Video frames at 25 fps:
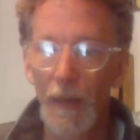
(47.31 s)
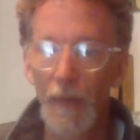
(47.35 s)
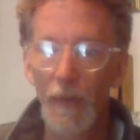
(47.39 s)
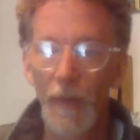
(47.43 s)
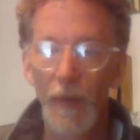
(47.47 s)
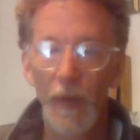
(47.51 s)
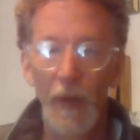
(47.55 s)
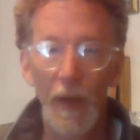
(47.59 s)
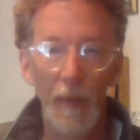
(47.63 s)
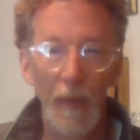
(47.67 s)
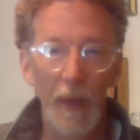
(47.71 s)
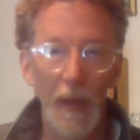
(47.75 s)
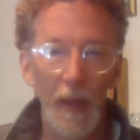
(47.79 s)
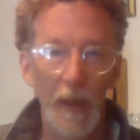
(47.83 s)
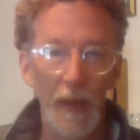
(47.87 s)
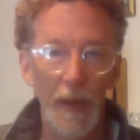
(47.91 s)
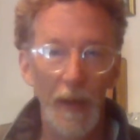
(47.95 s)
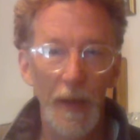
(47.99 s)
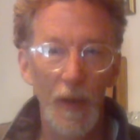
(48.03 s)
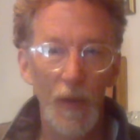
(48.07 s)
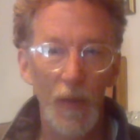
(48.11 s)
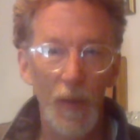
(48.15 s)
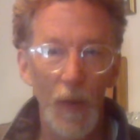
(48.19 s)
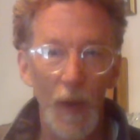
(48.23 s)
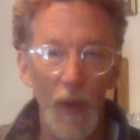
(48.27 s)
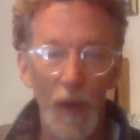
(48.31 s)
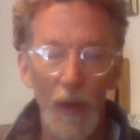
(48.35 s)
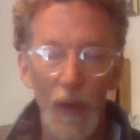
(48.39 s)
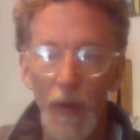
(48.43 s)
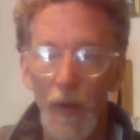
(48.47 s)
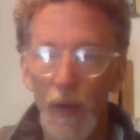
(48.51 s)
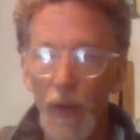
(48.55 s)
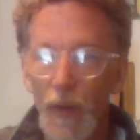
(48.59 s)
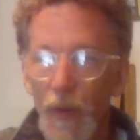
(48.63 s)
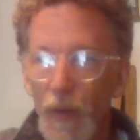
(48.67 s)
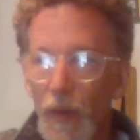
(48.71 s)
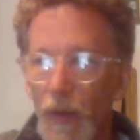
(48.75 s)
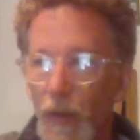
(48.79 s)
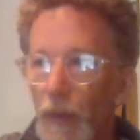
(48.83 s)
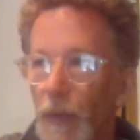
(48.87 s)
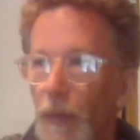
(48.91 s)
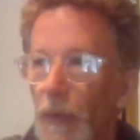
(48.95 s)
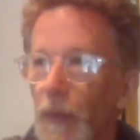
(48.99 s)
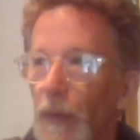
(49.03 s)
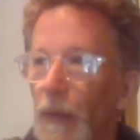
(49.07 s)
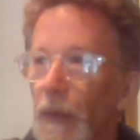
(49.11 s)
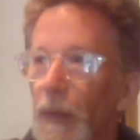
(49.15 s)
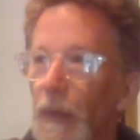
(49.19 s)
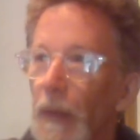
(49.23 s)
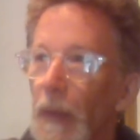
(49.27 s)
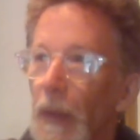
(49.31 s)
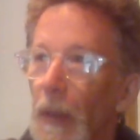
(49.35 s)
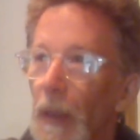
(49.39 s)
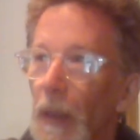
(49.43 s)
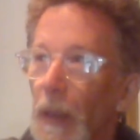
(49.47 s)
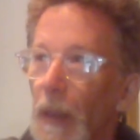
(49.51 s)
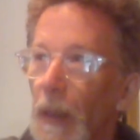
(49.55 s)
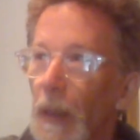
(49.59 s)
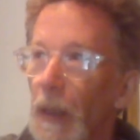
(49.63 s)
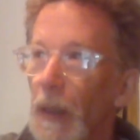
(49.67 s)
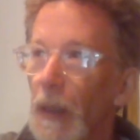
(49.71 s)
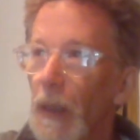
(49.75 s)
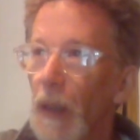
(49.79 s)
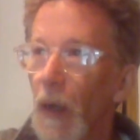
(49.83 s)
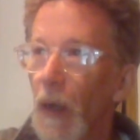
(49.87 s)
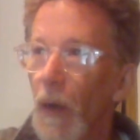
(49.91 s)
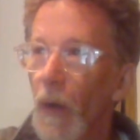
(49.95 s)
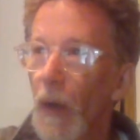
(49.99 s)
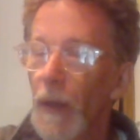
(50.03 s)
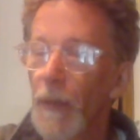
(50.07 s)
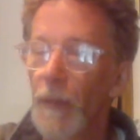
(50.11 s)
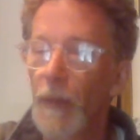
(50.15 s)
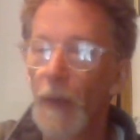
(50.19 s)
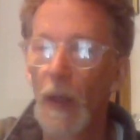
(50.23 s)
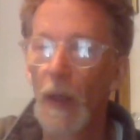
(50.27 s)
forgive me, the dishwasher's going.